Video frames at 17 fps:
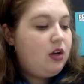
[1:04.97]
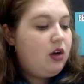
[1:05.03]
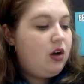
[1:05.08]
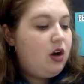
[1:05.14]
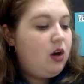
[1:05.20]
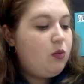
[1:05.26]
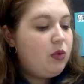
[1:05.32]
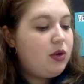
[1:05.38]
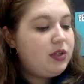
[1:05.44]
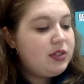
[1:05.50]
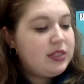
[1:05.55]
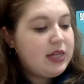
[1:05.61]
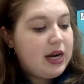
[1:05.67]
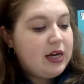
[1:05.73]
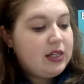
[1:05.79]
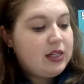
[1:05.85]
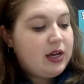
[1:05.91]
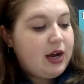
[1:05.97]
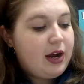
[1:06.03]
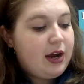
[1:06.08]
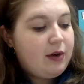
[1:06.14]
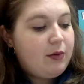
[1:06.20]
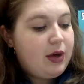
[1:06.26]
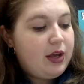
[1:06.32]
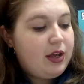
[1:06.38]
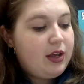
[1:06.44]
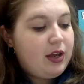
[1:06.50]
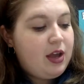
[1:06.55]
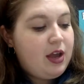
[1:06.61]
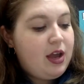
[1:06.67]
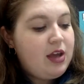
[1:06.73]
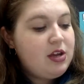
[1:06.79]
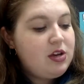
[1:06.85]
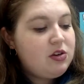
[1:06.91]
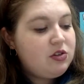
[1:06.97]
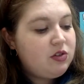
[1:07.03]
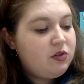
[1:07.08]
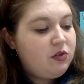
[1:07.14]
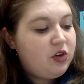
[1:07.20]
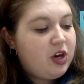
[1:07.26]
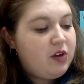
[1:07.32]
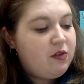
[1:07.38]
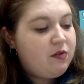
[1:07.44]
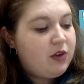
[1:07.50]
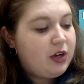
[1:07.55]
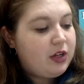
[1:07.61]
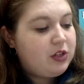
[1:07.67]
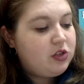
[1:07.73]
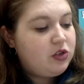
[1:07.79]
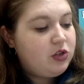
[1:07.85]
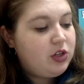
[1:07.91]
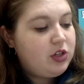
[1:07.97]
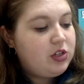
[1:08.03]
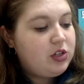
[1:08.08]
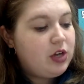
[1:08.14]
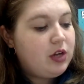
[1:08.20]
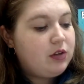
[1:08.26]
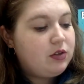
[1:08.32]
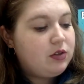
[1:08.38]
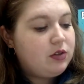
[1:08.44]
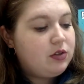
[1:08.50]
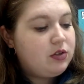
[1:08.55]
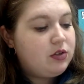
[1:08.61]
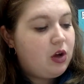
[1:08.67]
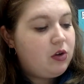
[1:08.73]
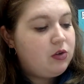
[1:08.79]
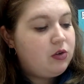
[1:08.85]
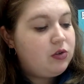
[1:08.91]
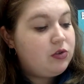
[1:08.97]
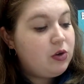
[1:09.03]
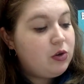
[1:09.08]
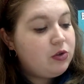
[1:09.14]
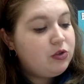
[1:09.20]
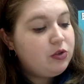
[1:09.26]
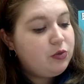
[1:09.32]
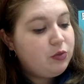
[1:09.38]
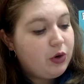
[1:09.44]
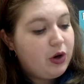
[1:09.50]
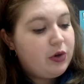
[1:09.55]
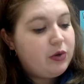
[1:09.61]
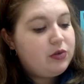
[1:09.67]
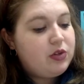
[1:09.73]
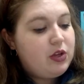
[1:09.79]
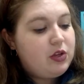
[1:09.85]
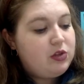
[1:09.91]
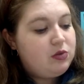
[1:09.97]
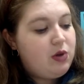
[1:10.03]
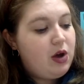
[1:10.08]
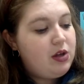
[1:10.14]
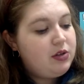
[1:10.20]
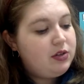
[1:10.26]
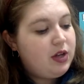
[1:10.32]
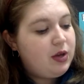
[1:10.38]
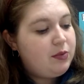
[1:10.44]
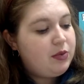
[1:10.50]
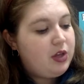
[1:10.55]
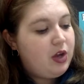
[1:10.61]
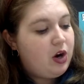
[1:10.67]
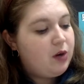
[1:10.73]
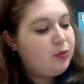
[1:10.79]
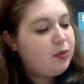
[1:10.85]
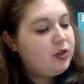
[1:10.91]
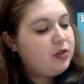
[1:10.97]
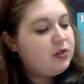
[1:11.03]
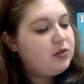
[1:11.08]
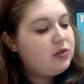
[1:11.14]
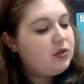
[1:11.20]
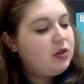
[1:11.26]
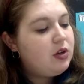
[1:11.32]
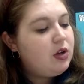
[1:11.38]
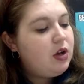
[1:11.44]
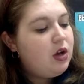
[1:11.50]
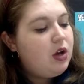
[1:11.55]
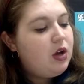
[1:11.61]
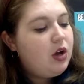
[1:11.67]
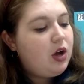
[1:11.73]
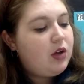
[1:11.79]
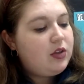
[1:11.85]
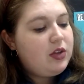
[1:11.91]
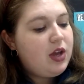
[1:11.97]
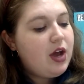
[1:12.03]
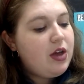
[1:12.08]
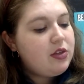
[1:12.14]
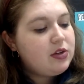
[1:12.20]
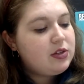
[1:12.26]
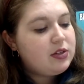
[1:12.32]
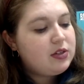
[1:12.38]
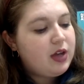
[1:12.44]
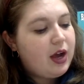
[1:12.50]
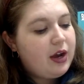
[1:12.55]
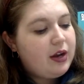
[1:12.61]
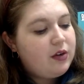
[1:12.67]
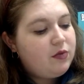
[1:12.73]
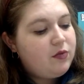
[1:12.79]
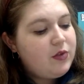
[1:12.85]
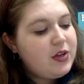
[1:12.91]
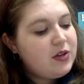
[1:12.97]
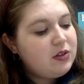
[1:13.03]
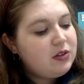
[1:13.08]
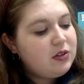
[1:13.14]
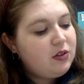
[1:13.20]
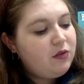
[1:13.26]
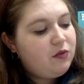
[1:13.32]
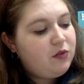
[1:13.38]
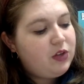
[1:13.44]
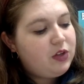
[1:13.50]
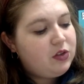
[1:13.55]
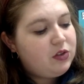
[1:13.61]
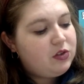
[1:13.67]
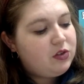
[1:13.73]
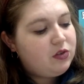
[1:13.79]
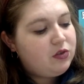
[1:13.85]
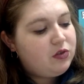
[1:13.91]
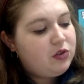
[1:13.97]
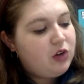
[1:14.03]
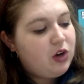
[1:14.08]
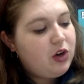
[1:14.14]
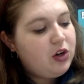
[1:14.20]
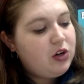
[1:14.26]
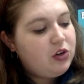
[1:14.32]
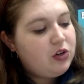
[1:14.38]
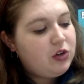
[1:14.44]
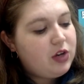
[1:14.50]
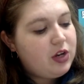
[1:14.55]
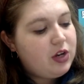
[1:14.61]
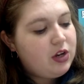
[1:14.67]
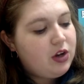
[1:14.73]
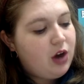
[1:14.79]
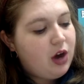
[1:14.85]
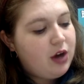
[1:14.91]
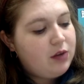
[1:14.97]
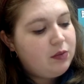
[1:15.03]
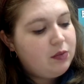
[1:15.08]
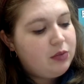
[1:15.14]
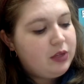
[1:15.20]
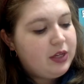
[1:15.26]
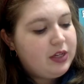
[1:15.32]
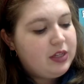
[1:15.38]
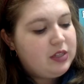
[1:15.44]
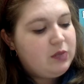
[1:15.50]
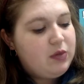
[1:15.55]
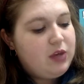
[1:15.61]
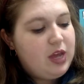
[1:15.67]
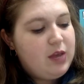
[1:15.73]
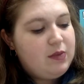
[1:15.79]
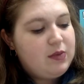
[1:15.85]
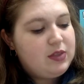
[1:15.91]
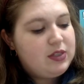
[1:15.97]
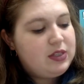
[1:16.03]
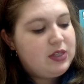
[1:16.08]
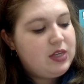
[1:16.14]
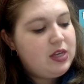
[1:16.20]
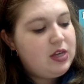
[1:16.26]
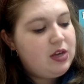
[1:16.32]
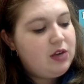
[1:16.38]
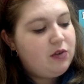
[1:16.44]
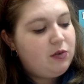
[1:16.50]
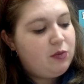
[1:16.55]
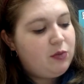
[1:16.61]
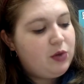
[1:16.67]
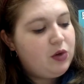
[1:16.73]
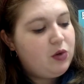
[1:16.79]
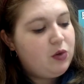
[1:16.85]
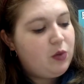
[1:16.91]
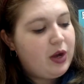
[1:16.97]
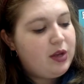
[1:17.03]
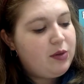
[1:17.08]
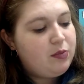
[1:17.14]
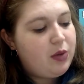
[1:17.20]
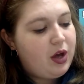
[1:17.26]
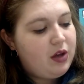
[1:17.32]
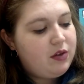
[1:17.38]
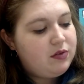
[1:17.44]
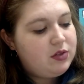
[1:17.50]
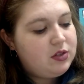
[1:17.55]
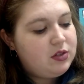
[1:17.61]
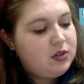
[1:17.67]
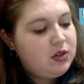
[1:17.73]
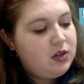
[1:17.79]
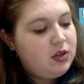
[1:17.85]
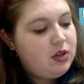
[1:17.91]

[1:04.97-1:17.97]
On one side of the highway, acres of grapevine stretched out in soldiered rows and swallowed up the arbors. On the other side, fields and fields of dark green cotton plants became a sea of milk-white puffs.